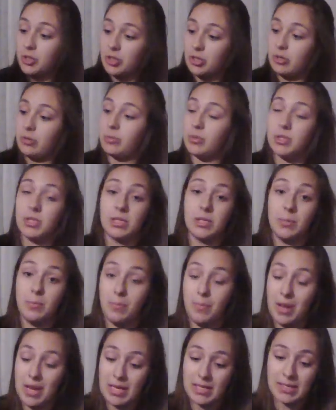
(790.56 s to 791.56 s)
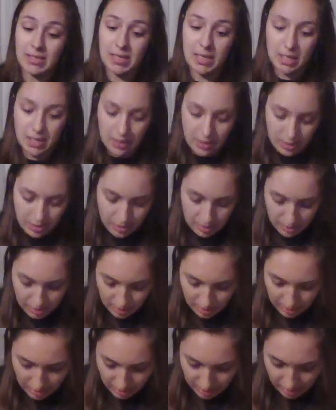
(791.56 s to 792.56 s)
too, which is amazing.
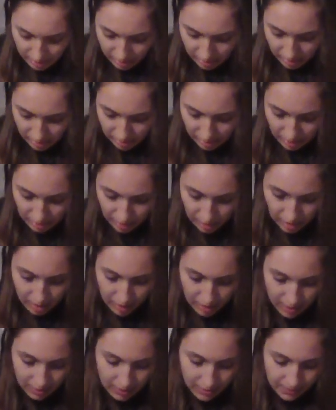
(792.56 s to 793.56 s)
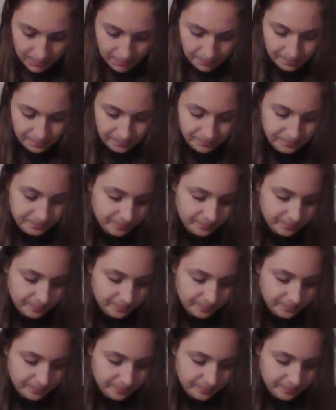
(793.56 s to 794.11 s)
Boop.